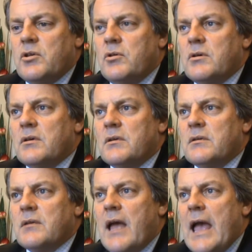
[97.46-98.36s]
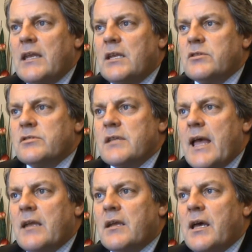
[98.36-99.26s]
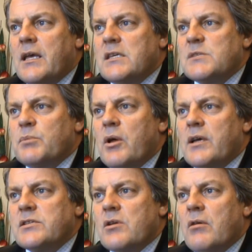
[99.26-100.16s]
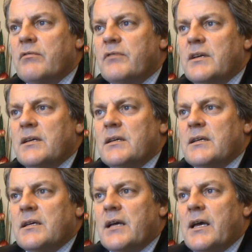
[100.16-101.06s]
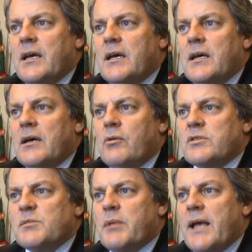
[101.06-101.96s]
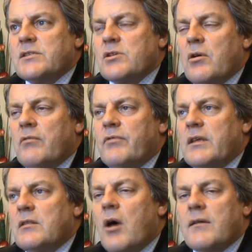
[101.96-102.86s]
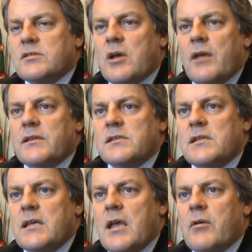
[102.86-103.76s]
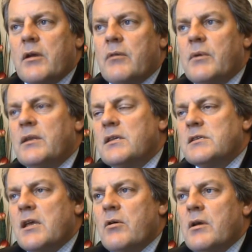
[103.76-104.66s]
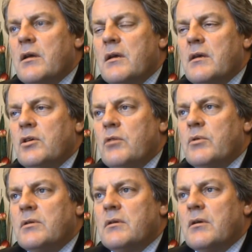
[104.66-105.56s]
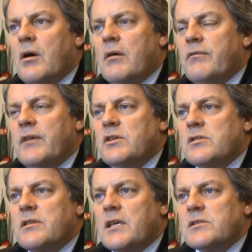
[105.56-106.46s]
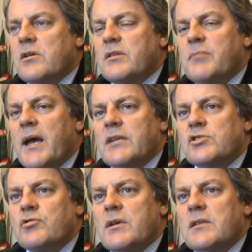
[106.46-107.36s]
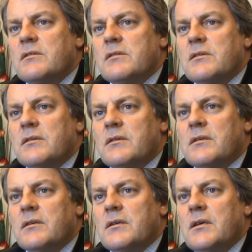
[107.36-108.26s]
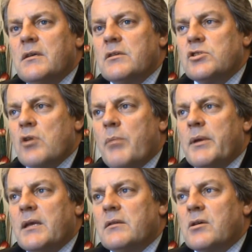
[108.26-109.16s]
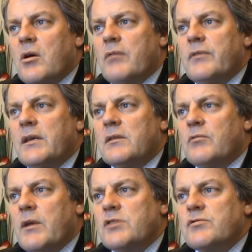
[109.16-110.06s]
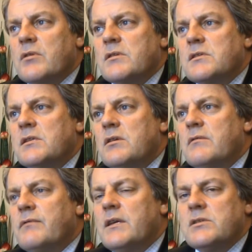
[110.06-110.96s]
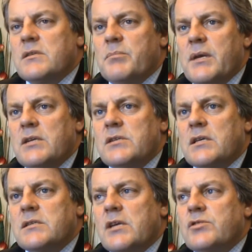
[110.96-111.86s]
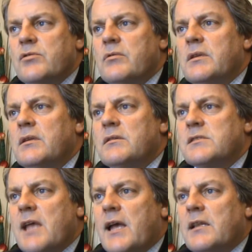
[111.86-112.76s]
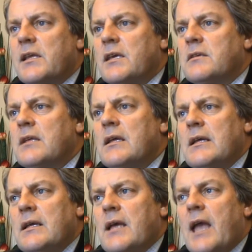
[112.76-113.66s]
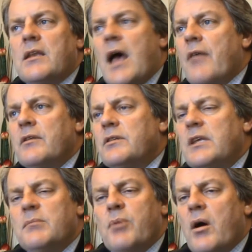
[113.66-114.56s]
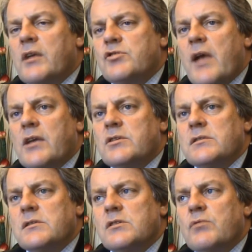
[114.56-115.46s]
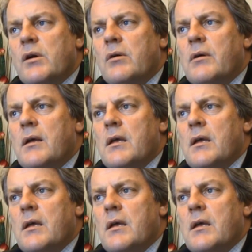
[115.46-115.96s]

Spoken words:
You can add into that a splice of or a splash of the lifestyle that's in the area. In this area, you would feature things like the main street, the shopping and the coffee and the restaurants, and you'd feature the beach, etc., and the sailing and other nearby attractions as well.